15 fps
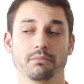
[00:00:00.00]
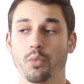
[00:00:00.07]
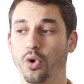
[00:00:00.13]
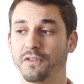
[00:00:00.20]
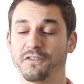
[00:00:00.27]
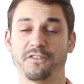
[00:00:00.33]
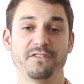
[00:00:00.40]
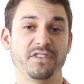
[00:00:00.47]

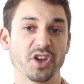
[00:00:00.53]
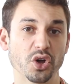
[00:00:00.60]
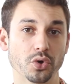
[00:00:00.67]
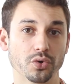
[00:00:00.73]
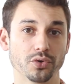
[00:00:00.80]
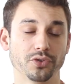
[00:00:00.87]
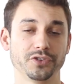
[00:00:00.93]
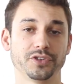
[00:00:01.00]
more
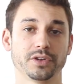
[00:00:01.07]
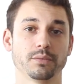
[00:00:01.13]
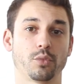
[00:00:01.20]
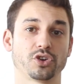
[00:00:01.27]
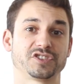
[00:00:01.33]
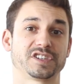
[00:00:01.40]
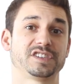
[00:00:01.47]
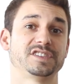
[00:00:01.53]
fulfilled,
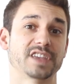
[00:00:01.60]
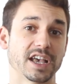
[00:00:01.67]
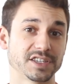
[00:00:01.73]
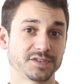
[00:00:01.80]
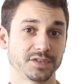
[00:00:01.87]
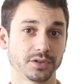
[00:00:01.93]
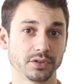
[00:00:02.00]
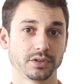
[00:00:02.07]
more
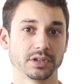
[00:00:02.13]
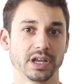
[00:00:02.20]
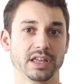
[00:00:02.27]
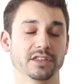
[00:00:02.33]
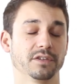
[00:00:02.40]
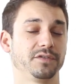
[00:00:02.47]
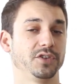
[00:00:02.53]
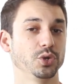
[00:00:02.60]
successful
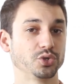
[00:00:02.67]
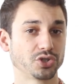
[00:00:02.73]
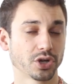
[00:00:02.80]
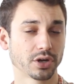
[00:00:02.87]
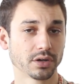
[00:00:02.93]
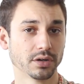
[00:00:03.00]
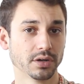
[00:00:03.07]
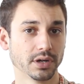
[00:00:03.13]
in the
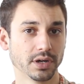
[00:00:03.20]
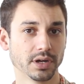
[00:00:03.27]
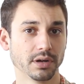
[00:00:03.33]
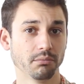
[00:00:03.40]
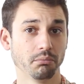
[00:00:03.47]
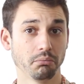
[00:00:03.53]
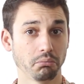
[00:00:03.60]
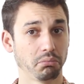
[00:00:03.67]
future,
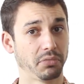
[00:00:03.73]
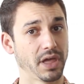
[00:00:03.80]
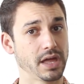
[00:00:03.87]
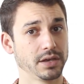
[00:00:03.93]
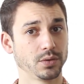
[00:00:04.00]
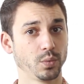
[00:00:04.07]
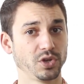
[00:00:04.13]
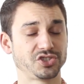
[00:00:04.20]

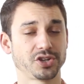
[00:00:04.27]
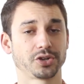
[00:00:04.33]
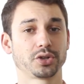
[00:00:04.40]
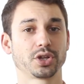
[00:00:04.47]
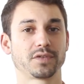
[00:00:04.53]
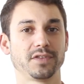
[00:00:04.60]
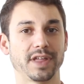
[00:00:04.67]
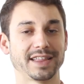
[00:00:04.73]
then we start to
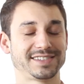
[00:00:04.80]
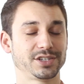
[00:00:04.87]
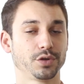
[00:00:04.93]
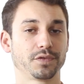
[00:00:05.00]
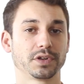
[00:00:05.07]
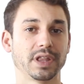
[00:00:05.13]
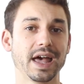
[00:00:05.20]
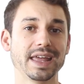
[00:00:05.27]
look for that
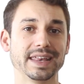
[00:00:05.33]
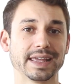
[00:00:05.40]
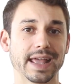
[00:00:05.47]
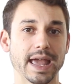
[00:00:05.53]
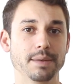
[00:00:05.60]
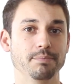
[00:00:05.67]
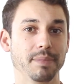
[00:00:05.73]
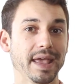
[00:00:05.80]
silver lining
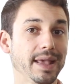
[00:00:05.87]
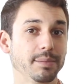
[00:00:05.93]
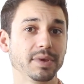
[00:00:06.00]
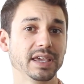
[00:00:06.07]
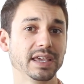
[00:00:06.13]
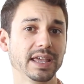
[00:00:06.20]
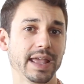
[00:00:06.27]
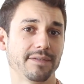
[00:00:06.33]
and
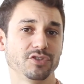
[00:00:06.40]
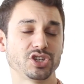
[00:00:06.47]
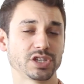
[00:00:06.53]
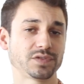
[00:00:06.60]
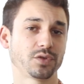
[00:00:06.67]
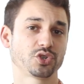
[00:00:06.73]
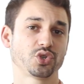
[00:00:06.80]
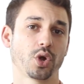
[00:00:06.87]
maybe even
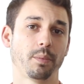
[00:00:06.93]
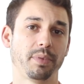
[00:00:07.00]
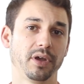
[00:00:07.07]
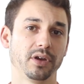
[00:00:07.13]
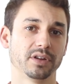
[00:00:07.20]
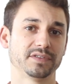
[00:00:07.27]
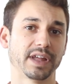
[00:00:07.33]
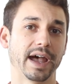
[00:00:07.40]
just for a short
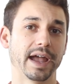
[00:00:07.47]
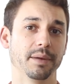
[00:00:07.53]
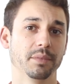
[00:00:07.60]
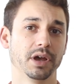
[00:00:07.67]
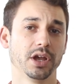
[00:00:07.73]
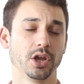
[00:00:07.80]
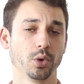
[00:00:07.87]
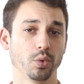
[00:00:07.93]
period of
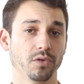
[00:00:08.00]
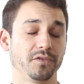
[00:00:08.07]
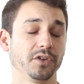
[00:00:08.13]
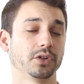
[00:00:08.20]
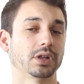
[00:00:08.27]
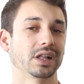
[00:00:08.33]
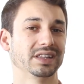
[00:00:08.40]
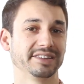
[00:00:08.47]
time we'll
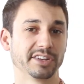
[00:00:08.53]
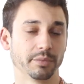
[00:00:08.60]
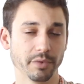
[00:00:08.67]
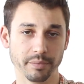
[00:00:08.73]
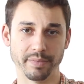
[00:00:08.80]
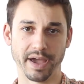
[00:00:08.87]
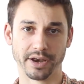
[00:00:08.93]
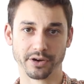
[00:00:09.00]
feel a little
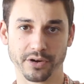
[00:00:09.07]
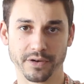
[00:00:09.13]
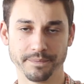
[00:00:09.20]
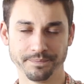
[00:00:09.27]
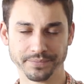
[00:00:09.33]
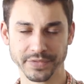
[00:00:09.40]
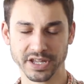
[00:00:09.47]
bit better.